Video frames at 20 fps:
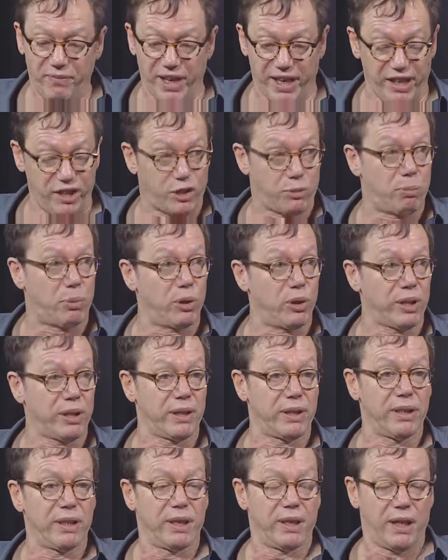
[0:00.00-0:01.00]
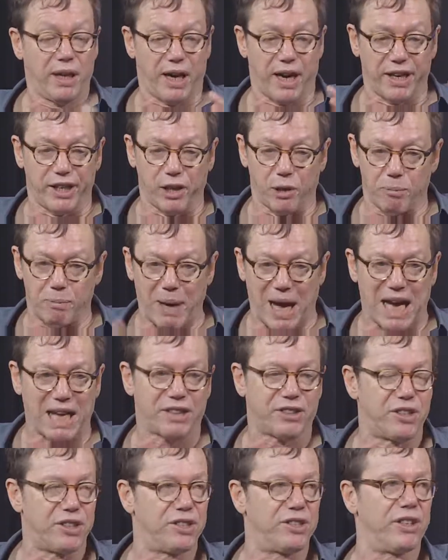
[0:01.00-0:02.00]
each book, I go
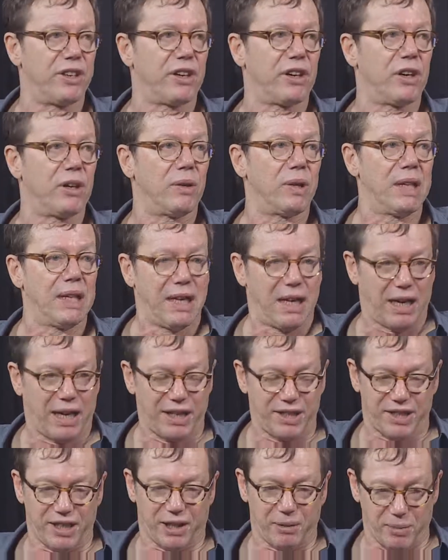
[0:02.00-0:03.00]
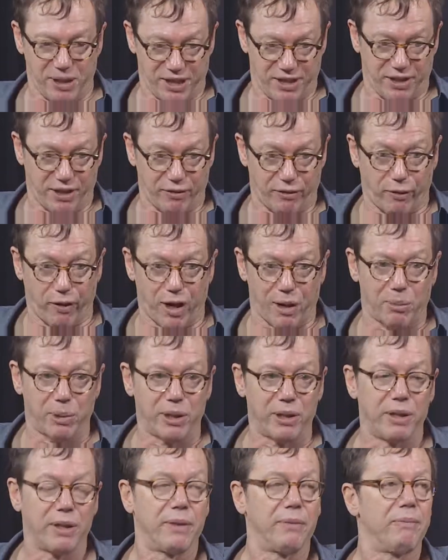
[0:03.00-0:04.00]
back to zero. I tell myself,
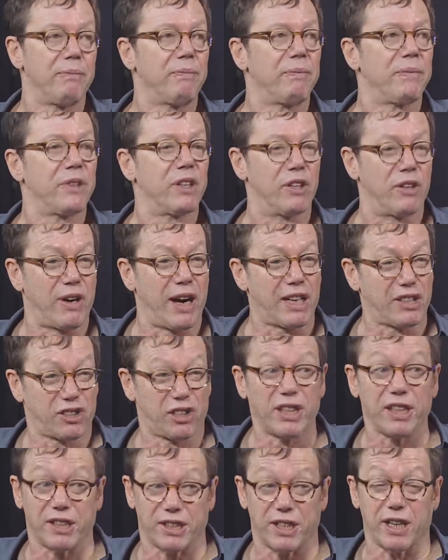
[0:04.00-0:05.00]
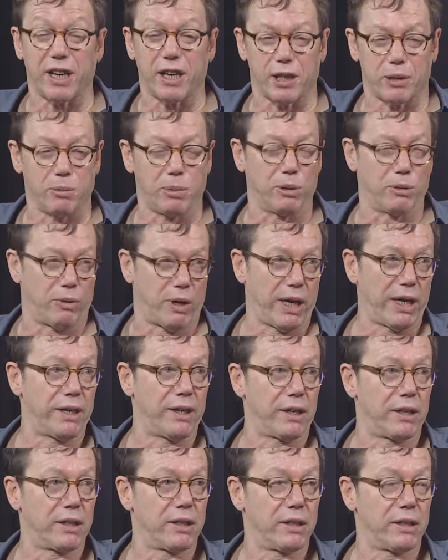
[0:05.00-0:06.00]
Robert, you're actually a terrible writer.
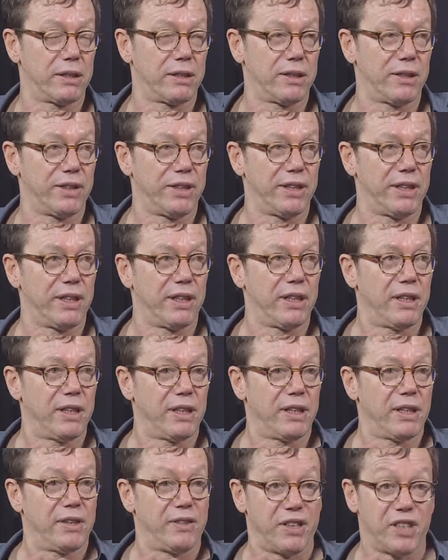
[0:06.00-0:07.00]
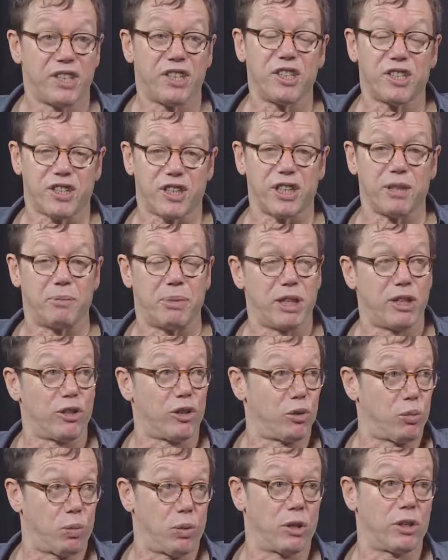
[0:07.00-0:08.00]
This is going to be
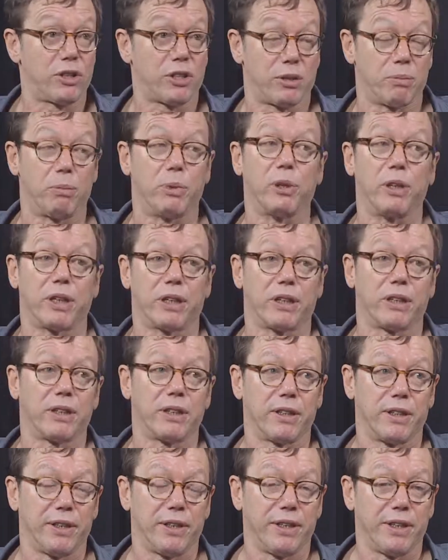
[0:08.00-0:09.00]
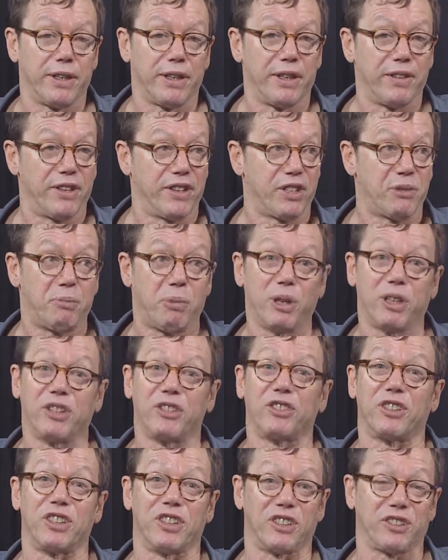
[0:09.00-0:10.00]
your worst book. This book
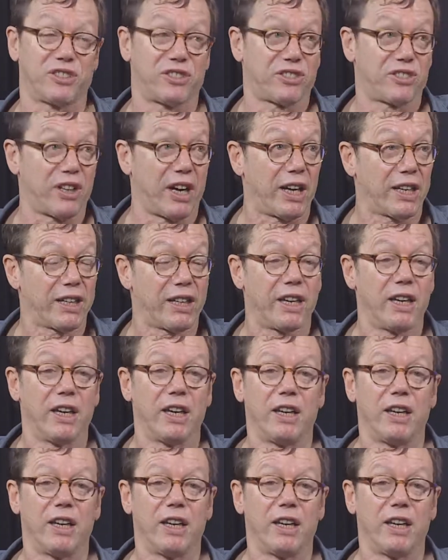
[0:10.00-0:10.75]
is going to suck.